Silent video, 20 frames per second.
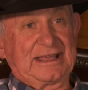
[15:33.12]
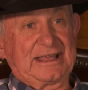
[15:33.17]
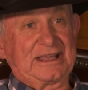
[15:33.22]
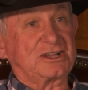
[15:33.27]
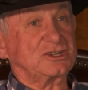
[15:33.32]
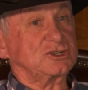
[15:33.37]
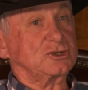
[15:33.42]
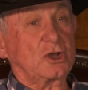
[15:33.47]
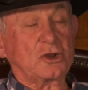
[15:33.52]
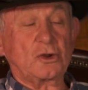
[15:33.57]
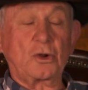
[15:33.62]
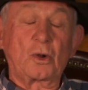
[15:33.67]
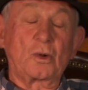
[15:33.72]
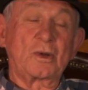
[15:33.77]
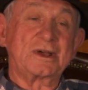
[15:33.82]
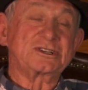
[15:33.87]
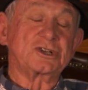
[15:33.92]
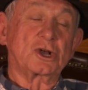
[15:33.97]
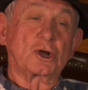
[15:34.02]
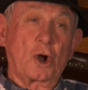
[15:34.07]
is not
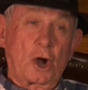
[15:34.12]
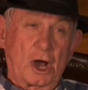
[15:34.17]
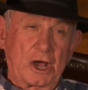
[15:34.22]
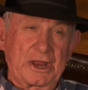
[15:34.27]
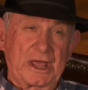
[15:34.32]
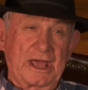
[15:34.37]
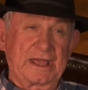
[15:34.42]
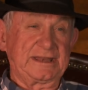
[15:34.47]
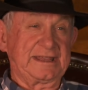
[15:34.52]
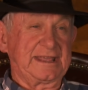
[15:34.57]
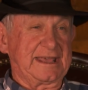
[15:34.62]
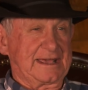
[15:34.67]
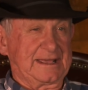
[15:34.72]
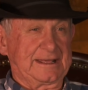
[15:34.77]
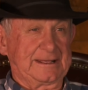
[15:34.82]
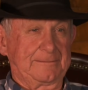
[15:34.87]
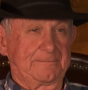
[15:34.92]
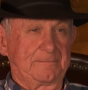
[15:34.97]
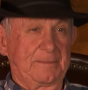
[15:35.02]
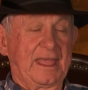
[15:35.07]
always a God idea.
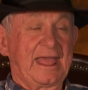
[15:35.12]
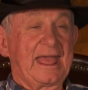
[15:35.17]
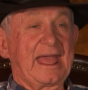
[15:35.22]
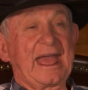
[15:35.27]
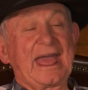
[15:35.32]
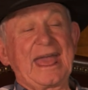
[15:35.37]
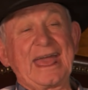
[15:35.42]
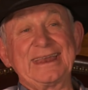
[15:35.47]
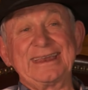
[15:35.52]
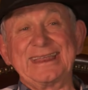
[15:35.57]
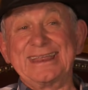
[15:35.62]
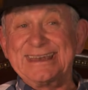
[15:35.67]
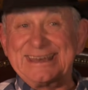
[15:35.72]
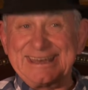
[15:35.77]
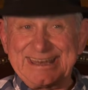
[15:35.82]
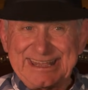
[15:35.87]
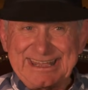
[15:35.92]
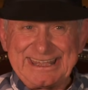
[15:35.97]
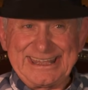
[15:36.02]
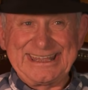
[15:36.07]
And a
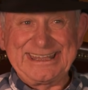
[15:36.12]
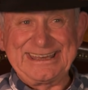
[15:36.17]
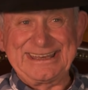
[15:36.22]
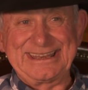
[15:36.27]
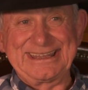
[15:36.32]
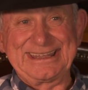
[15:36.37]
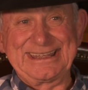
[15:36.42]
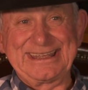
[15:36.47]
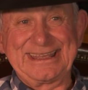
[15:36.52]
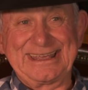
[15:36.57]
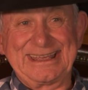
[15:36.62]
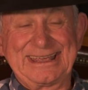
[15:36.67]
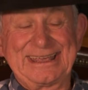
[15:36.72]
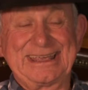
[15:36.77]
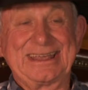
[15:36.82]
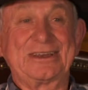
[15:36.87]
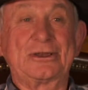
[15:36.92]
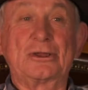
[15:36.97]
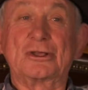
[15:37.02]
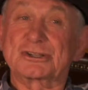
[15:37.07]
need
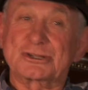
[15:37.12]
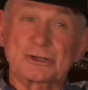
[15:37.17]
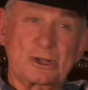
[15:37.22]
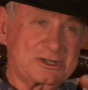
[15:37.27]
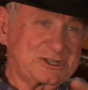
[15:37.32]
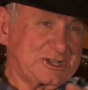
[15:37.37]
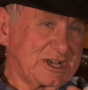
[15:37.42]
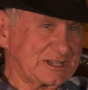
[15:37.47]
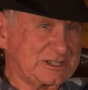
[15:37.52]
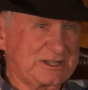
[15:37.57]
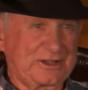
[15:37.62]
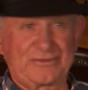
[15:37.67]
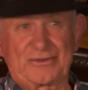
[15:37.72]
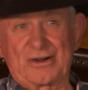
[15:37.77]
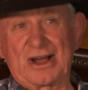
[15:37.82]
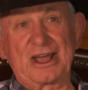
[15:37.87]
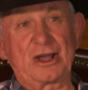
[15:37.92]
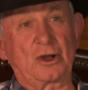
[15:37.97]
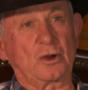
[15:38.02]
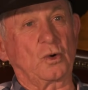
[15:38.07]
does not
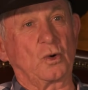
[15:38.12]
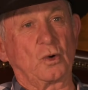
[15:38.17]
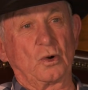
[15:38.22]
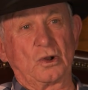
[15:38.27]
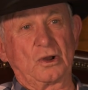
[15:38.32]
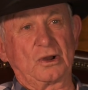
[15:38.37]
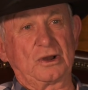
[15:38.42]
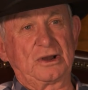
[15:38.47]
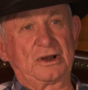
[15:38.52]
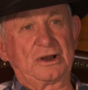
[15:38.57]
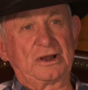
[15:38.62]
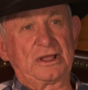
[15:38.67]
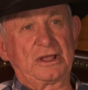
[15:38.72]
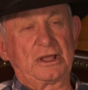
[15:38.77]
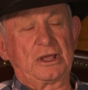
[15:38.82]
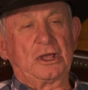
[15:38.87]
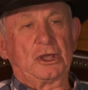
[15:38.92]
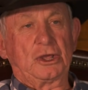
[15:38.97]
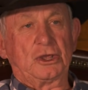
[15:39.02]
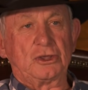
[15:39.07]
justify a call.
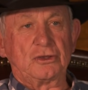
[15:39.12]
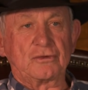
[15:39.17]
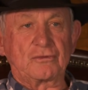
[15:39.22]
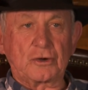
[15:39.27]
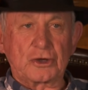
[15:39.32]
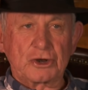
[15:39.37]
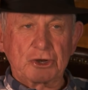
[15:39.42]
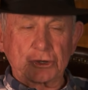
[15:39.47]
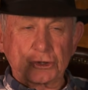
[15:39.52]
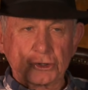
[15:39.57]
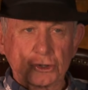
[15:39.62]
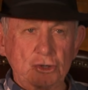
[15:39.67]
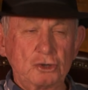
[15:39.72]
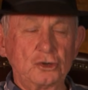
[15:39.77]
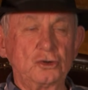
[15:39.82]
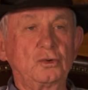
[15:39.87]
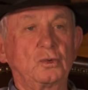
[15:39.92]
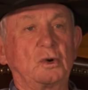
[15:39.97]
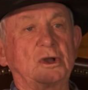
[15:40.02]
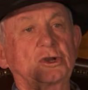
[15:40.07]
You've got to
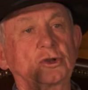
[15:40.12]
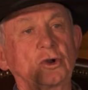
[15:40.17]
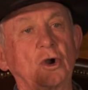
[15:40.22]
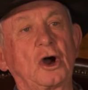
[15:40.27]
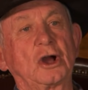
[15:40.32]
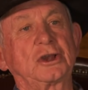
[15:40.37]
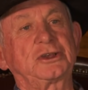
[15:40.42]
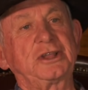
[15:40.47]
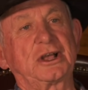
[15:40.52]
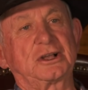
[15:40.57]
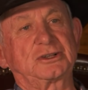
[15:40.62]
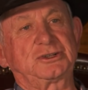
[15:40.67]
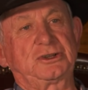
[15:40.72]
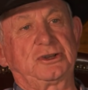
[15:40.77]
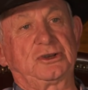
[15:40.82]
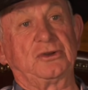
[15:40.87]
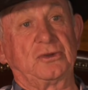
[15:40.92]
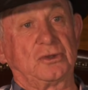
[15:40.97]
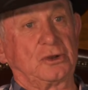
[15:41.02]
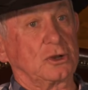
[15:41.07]
do what God tells you
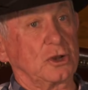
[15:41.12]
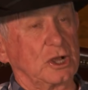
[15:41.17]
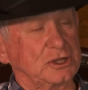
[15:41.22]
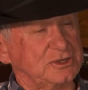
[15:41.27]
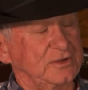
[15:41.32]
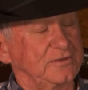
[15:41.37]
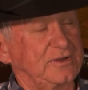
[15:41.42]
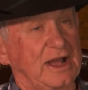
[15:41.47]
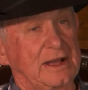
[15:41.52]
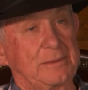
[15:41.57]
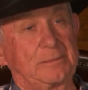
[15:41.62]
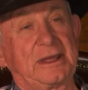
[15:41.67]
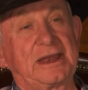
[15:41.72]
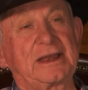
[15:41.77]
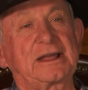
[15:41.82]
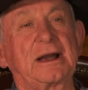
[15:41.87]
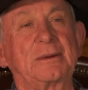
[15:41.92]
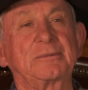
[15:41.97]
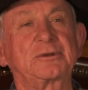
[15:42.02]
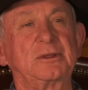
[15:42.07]
to do. Lots of young
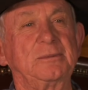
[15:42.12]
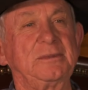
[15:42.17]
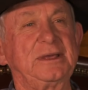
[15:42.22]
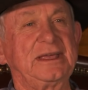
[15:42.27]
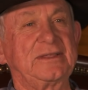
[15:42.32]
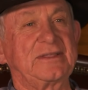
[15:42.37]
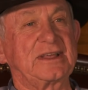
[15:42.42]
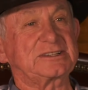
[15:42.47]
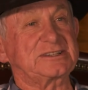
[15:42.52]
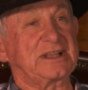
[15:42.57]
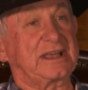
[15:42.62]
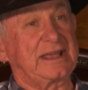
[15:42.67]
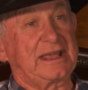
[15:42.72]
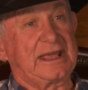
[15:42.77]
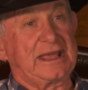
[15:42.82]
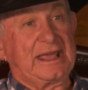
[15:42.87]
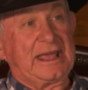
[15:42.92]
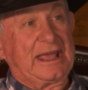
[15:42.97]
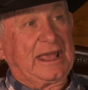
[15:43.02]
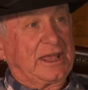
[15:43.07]
men come to me and they say,
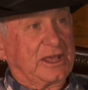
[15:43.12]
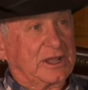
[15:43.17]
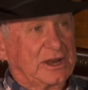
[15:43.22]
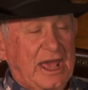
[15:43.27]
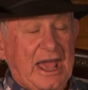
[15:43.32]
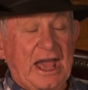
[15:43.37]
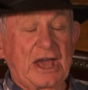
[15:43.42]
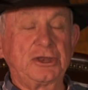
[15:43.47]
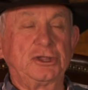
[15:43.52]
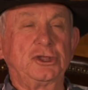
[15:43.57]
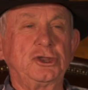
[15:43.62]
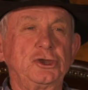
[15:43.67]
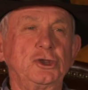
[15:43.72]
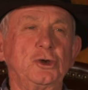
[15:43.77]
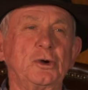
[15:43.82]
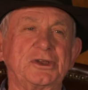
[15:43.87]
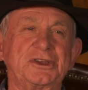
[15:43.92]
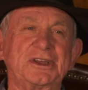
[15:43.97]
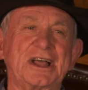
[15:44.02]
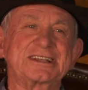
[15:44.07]
you know, how do you
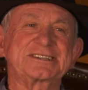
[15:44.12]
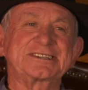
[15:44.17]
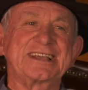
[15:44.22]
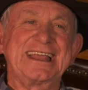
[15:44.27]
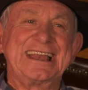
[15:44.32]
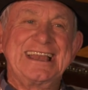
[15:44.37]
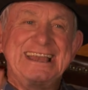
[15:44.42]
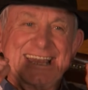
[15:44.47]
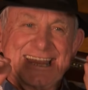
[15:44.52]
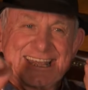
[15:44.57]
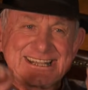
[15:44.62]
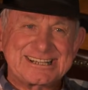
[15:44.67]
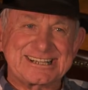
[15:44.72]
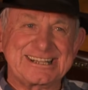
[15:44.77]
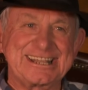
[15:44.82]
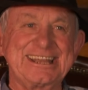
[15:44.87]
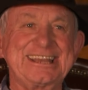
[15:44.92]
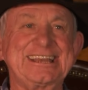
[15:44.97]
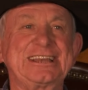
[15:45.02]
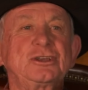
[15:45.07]
do it? And I say,
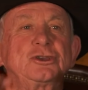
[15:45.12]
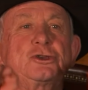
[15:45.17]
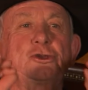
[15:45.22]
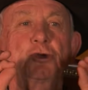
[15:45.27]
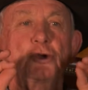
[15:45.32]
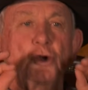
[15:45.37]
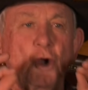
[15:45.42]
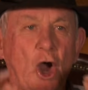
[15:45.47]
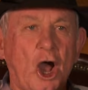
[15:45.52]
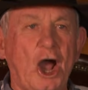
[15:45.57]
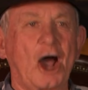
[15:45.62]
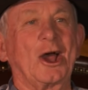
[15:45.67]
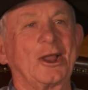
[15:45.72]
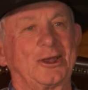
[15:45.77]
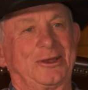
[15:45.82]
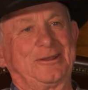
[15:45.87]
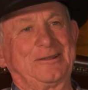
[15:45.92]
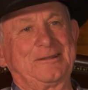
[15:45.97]
listen to God.